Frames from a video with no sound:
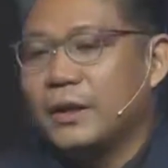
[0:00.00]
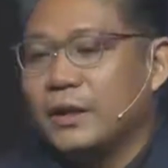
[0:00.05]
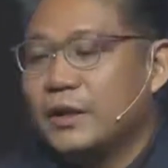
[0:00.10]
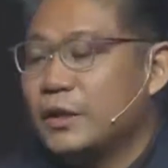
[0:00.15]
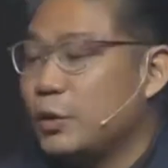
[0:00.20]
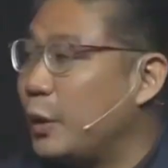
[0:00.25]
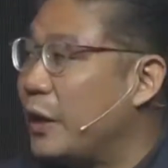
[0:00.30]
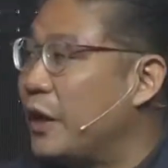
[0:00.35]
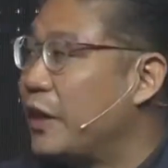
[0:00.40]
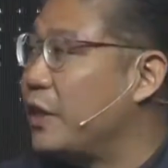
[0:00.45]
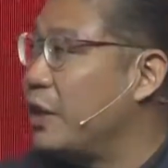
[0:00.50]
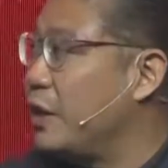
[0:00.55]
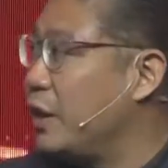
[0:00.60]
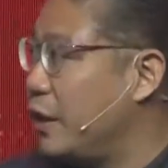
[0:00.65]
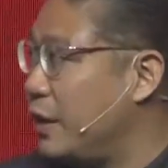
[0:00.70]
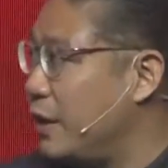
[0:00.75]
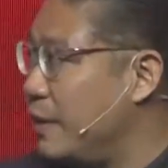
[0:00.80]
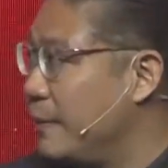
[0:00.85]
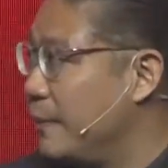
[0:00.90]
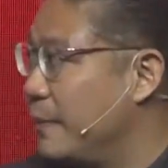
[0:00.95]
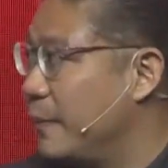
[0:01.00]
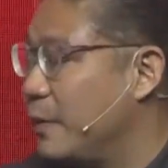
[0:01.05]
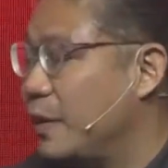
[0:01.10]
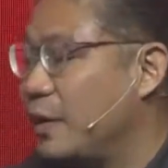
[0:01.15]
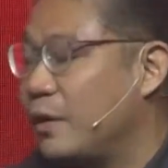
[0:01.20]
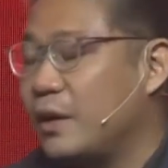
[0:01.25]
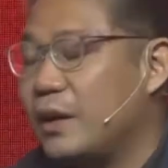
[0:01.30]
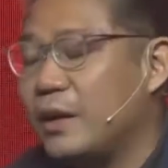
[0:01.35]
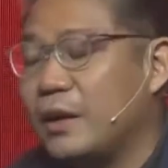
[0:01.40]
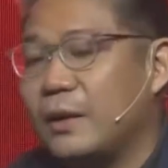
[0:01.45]
2030,
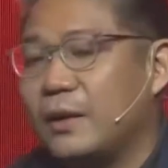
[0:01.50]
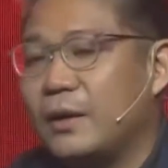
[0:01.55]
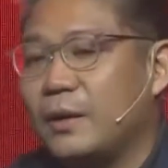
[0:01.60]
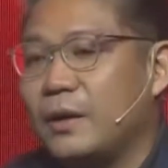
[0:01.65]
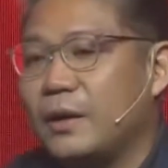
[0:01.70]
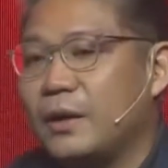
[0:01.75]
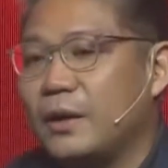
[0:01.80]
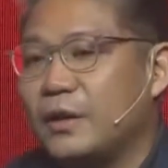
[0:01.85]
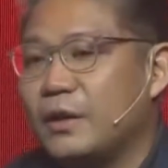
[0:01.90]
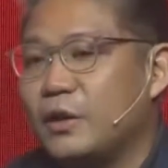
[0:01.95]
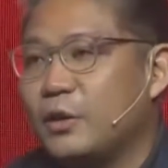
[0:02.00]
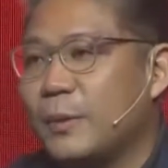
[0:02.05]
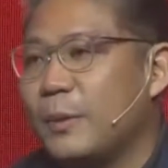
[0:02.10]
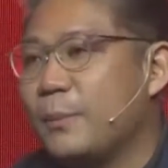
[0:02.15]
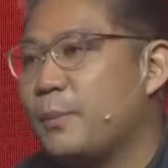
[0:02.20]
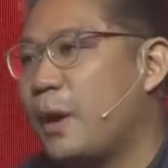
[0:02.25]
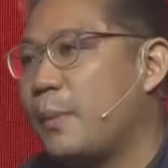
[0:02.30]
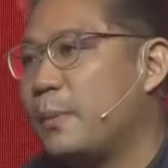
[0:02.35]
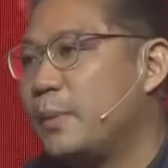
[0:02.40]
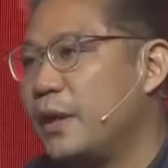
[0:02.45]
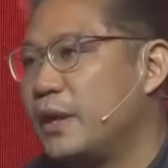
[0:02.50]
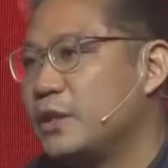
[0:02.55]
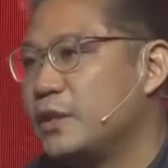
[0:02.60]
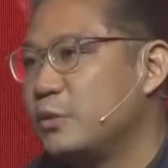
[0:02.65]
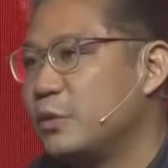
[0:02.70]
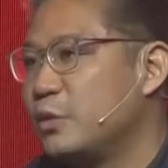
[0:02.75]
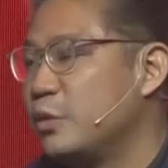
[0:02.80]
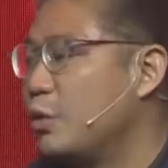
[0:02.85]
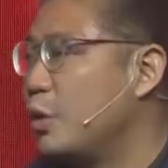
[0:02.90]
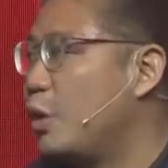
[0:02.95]
human
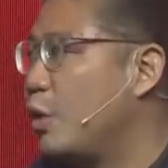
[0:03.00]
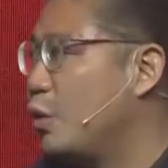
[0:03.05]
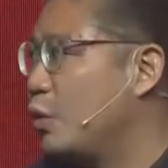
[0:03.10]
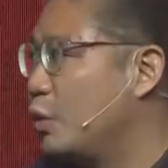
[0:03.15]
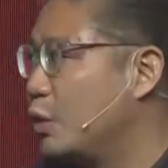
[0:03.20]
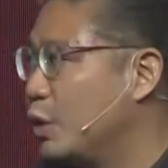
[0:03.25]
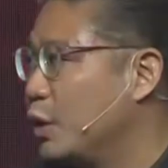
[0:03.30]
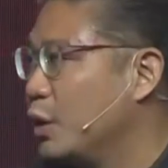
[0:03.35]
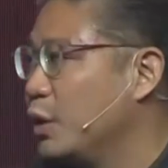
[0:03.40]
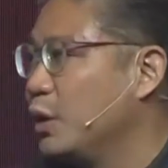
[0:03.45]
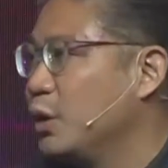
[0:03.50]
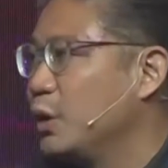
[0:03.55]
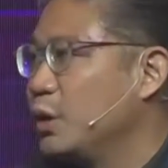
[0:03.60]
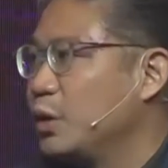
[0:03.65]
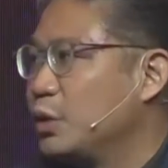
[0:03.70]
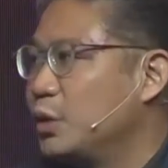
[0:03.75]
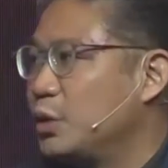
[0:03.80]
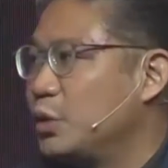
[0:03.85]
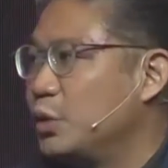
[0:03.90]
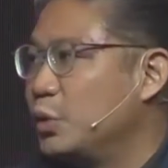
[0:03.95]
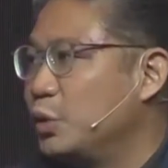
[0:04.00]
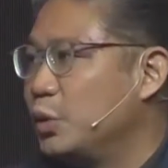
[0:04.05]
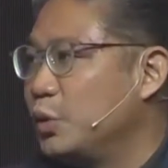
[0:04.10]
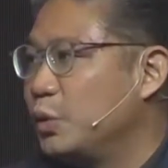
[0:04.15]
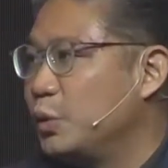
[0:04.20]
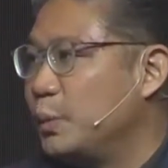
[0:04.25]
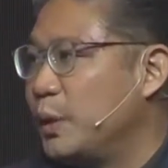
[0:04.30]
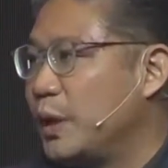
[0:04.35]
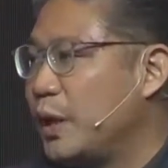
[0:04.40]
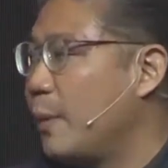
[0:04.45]
population will grow to
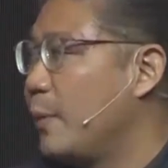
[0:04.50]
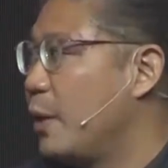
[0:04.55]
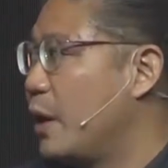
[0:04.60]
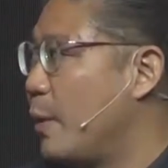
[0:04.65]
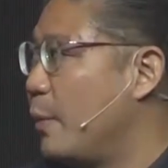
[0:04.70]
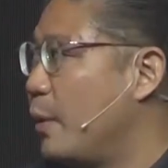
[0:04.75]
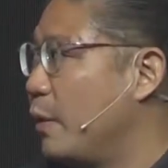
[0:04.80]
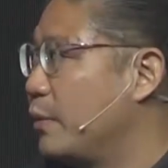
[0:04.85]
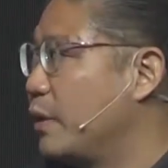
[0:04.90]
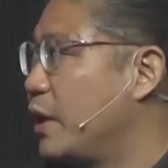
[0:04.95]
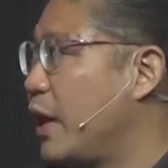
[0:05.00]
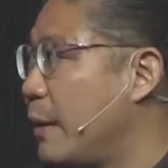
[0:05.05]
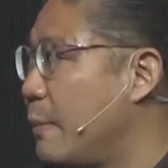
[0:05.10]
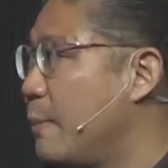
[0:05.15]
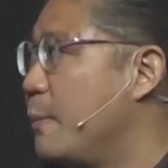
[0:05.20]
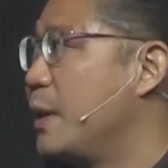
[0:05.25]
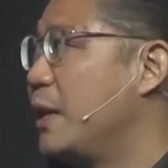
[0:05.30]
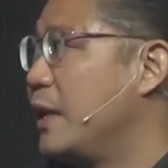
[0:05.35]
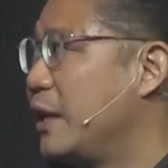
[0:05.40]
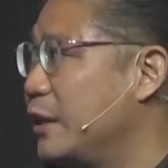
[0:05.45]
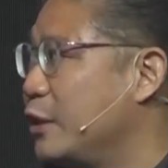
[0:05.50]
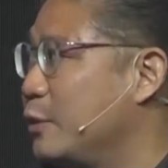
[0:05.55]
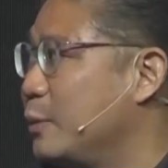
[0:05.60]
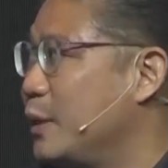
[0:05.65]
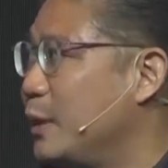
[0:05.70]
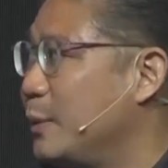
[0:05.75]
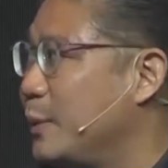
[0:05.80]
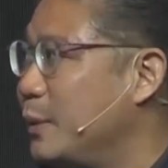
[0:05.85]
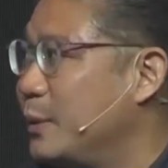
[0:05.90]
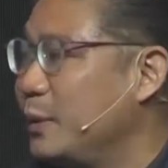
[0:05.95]
become a number of 10 billion
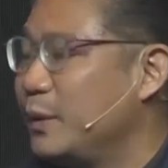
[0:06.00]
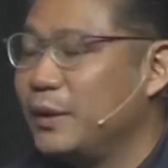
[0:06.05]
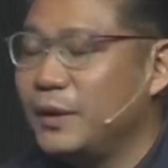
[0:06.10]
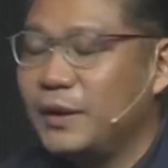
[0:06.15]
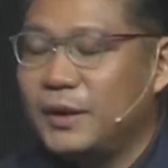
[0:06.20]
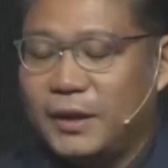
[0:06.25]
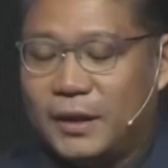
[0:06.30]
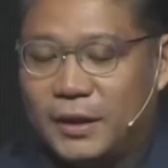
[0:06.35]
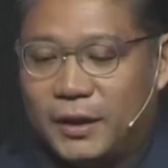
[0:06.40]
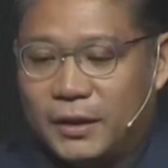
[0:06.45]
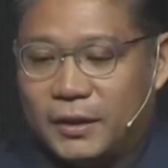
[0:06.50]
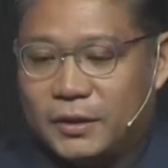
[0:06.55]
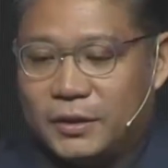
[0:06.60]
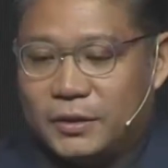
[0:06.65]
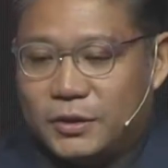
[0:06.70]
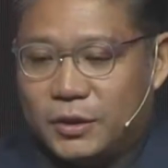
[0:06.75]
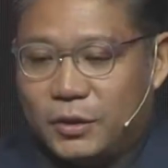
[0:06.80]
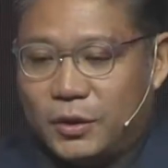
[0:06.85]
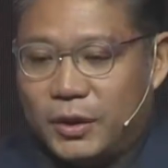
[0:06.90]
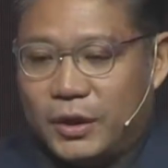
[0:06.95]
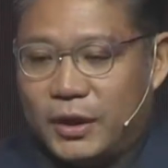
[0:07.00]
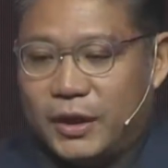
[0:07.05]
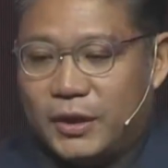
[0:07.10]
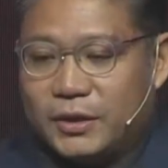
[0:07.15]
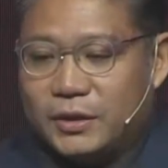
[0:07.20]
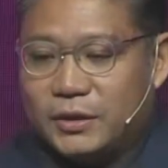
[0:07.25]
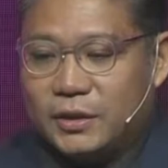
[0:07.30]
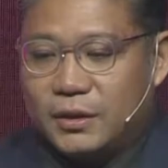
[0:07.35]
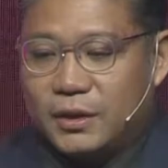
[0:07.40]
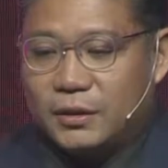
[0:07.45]
people. So it
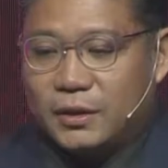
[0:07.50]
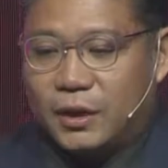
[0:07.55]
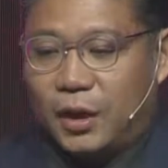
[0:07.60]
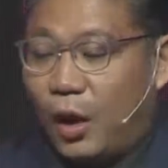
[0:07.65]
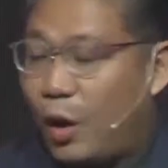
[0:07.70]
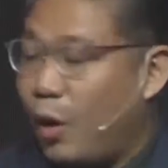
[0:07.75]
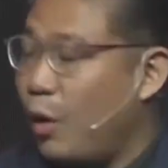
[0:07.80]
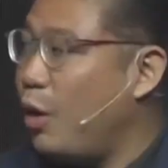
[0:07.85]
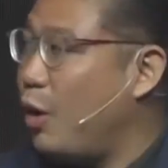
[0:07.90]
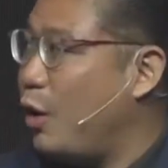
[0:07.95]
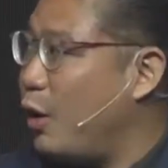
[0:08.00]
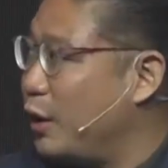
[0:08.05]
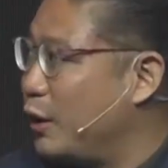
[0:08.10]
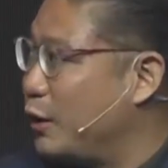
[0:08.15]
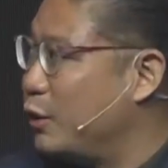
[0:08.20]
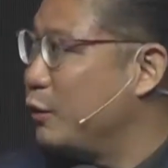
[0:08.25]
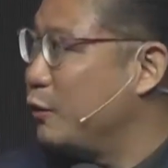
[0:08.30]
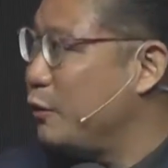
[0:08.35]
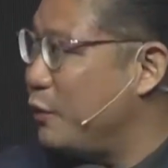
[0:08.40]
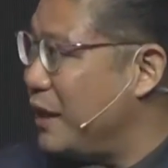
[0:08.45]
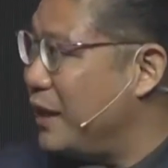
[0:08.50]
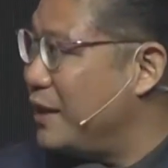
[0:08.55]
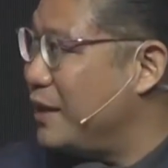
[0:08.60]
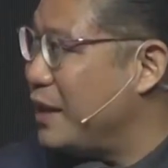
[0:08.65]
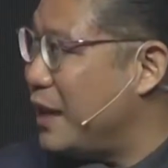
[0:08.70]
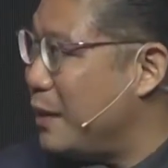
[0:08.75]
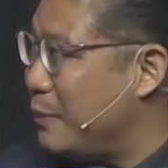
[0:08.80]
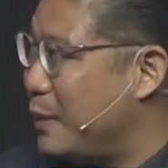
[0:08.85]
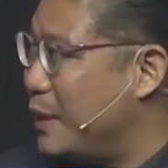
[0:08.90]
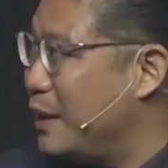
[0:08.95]
is a tall order to feed
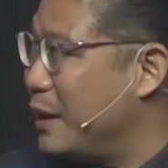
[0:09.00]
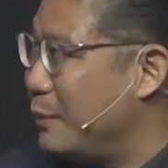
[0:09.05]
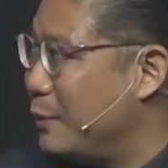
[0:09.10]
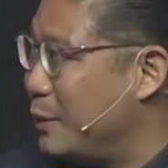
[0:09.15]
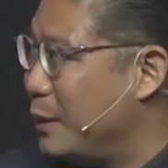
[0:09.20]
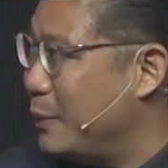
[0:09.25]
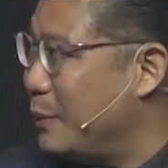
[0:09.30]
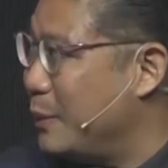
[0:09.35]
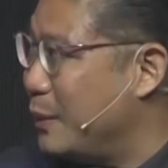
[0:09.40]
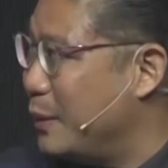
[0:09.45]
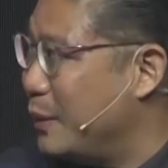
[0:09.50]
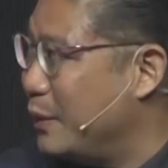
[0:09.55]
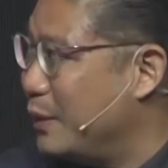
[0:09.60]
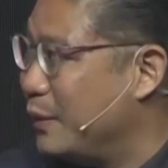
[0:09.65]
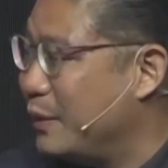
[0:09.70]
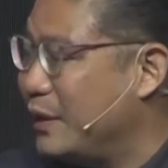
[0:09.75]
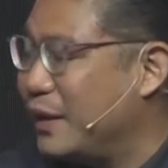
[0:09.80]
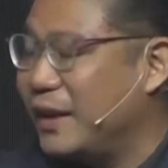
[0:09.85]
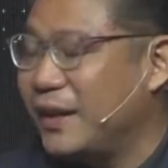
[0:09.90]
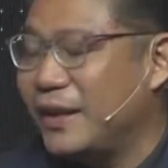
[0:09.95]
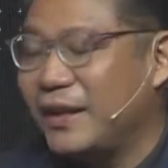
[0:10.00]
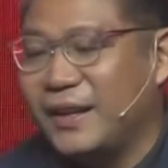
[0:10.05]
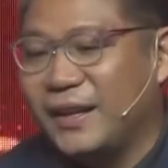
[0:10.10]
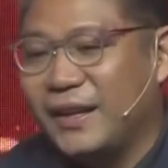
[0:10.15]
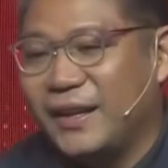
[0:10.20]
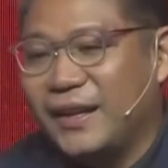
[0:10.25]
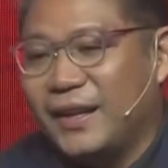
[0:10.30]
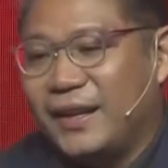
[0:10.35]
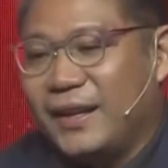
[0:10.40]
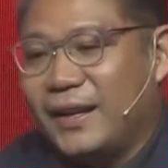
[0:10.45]
10 billion people, right?
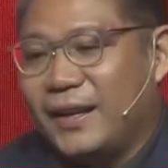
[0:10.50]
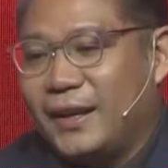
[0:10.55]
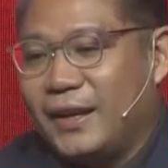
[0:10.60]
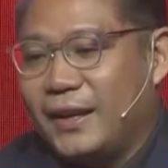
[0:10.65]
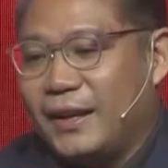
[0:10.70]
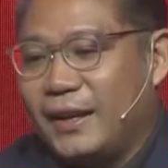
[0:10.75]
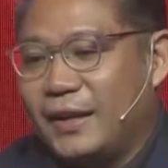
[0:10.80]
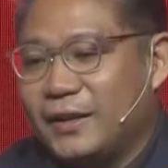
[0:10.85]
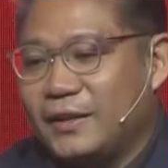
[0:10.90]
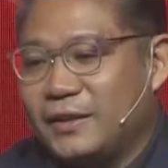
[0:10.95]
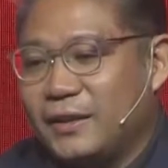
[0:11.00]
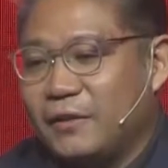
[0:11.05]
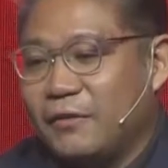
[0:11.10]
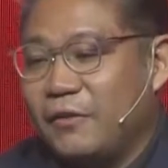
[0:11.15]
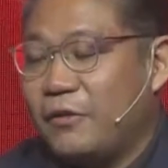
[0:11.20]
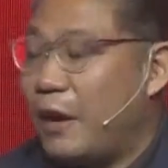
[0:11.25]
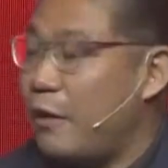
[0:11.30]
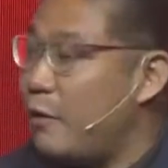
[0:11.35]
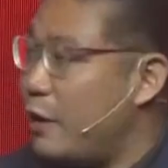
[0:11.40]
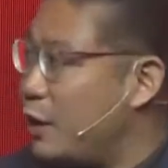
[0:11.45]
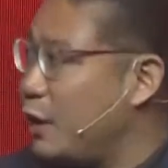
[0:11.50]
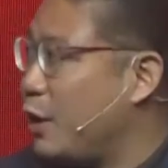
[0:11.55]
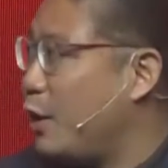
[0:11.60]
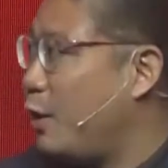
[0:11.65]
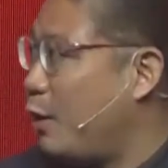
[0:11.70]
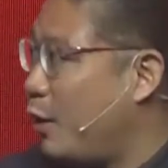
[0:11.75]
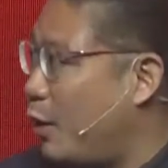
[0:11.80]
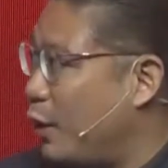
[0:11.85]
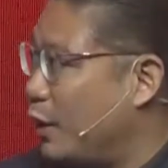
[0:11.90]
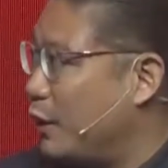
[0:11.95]
It is a very
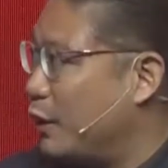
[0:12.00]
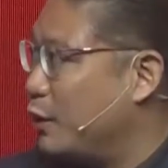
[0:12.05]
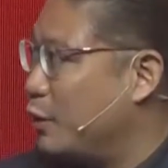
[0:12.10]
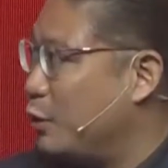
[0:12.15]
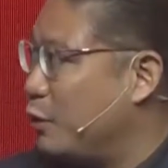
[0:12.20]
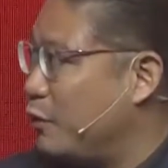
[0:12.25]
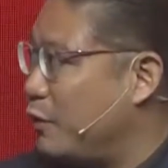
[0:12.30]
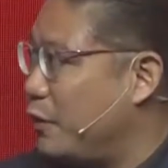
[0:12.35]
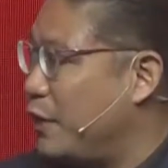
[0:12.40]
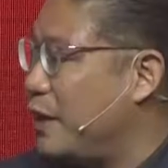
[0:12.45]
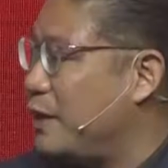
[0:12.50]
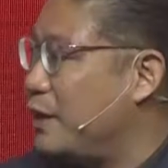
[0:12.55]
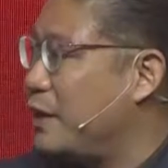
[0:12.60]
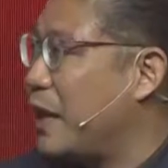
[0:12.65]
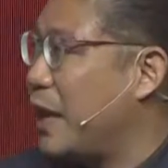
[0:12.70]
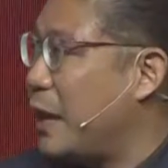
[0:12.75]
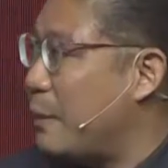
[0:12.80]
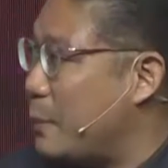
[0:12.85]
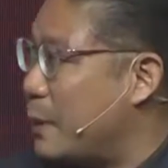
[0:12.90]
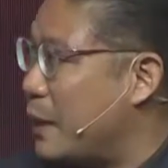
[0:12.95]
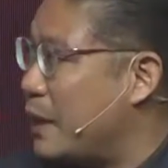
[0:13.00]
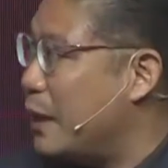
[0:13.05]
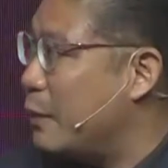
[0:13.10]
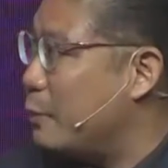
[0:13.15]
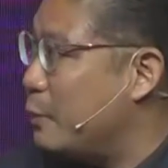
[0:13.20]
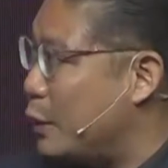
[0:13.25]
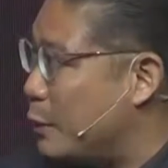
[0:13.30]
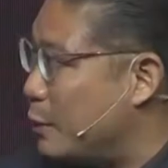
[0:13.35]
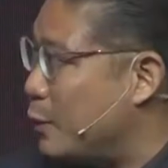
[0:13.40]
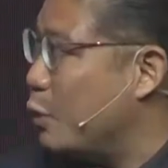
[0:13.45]
tall order to feed 10 billion
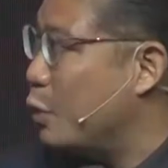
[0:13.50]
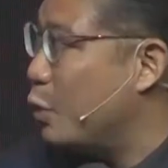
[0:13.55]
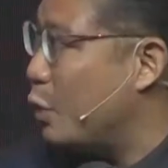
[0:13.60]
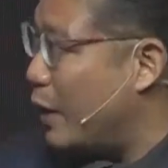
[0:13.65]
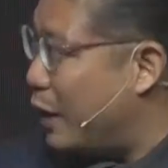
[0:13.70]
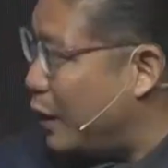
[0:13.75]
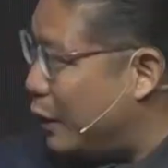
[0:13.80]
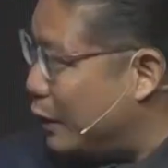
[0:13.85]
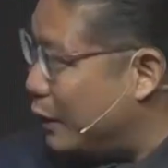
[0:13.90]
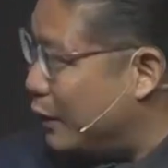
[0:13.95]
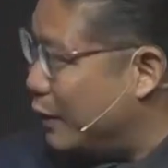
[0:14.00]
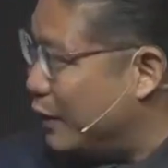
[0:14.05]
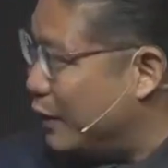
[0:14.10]
people well.